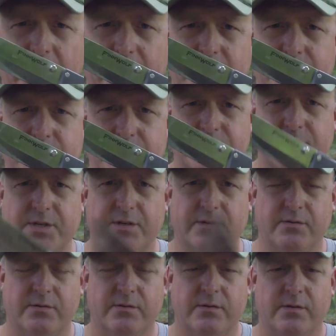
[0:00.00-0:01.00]
interest
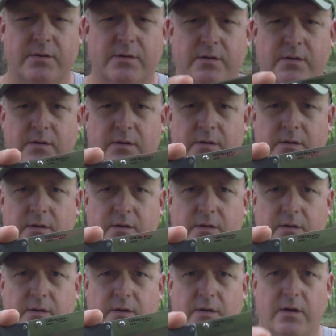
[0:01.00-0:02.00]
you,
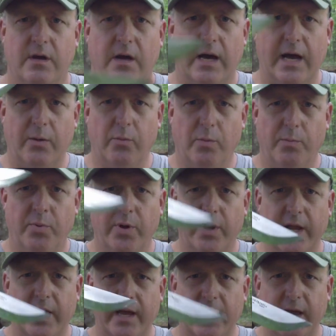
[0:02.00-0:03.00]
I will
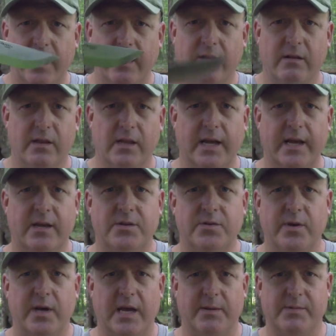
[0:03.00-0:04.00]
put a link
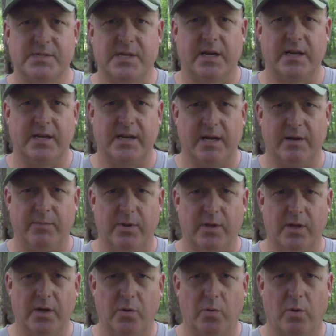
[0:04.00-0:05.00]
to Amazon down
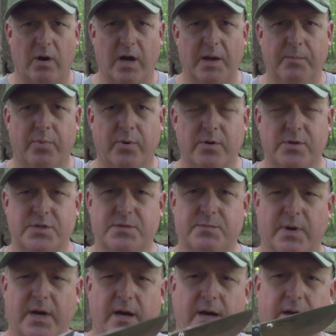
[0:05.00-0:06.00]
below where I purchased
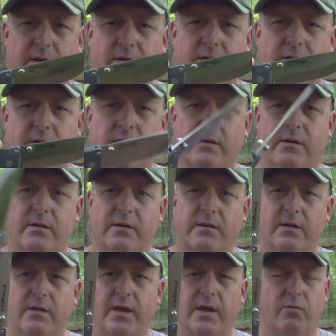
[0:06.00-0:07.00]
mine.
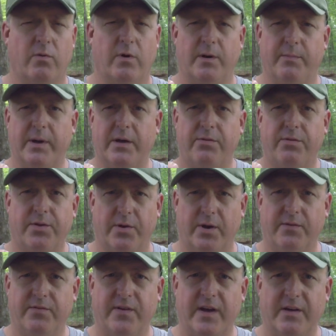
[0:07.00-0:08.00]
They run about
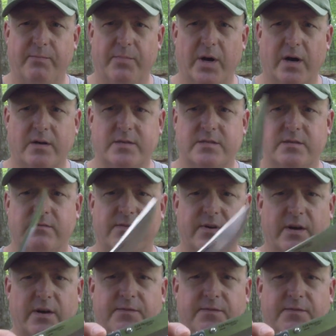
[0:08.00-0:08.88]
35 bucks. Very